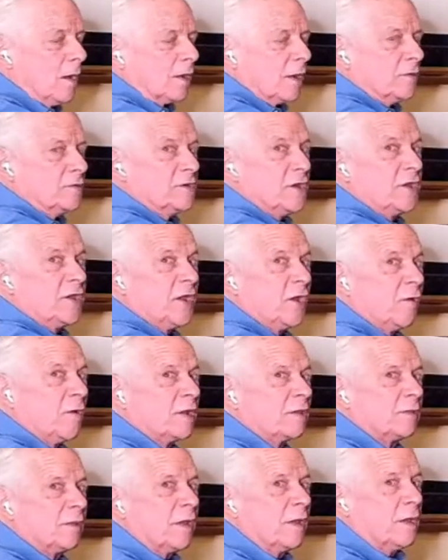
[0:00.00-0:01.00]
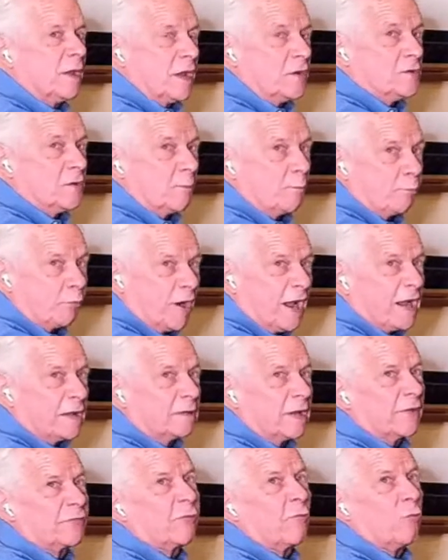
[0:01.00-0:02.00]
Can you hear it in your
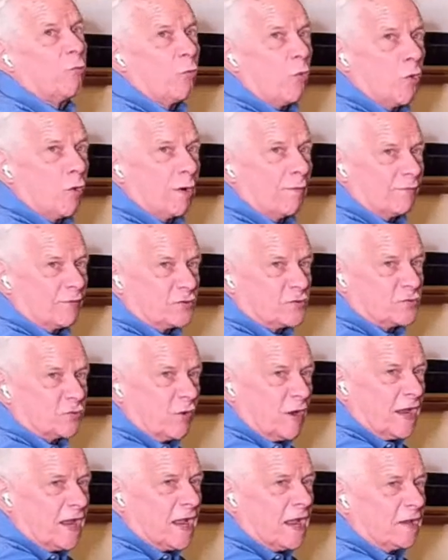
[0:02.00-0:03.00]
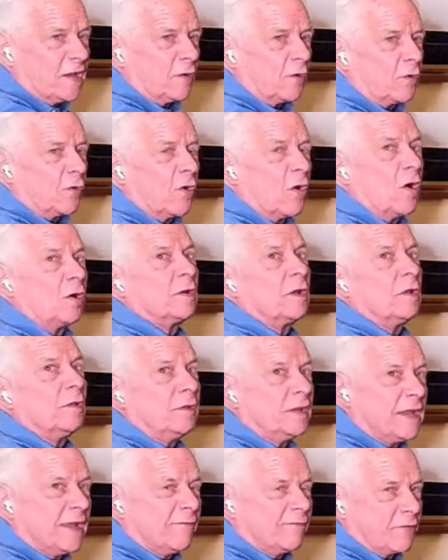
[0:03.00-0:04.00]
brain like the roar of a train, a call to
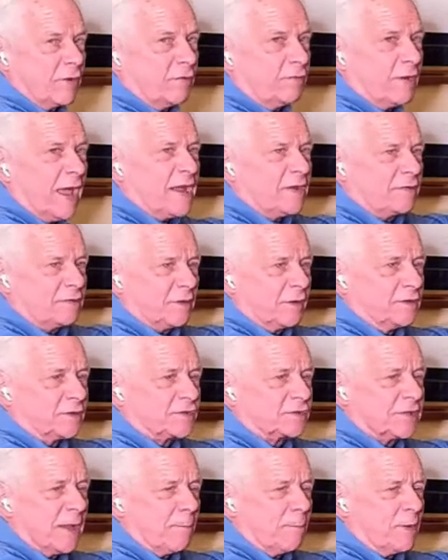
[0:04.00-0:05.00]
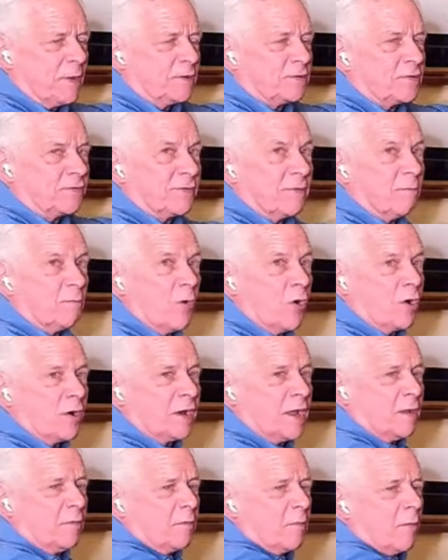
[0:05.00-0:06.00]
leave the night and step into the
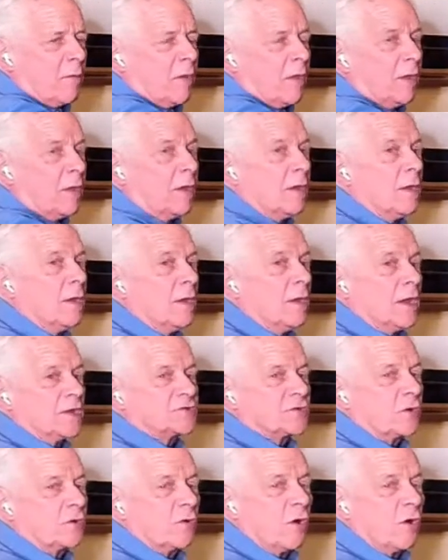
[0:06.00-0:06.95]
morning? It's a